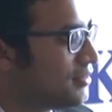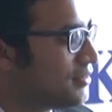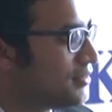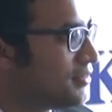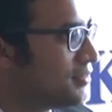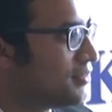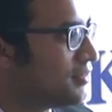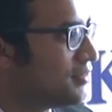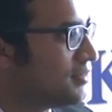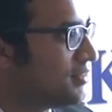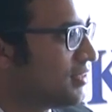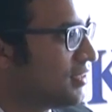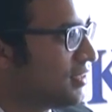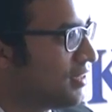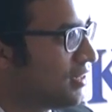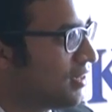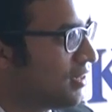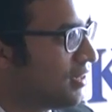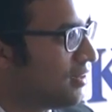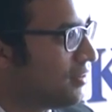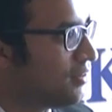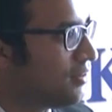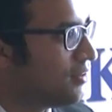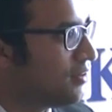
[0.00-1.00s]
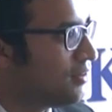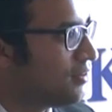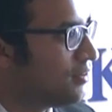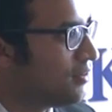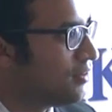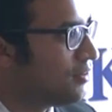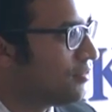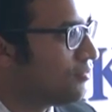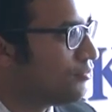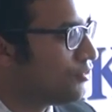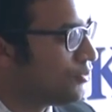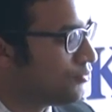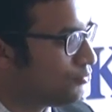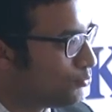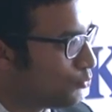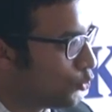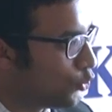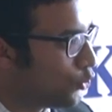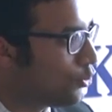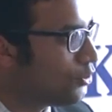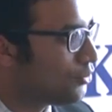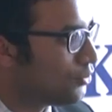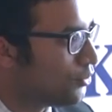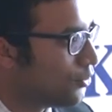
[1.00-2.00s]
Sir, we've
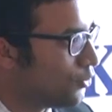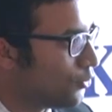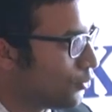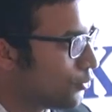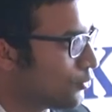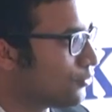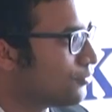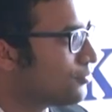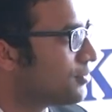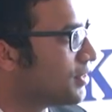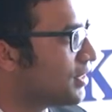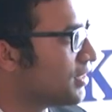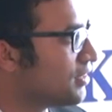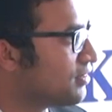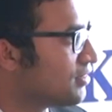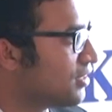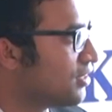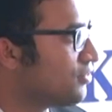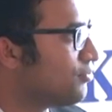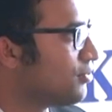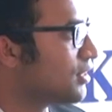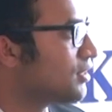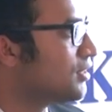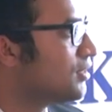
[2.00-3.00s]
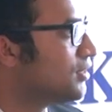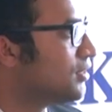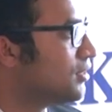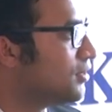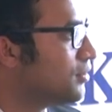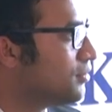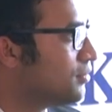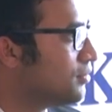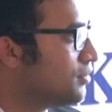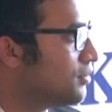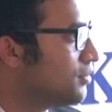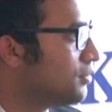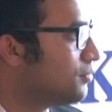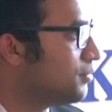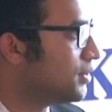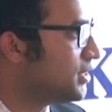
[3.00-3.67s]
borrowed a lot of things. In fact, the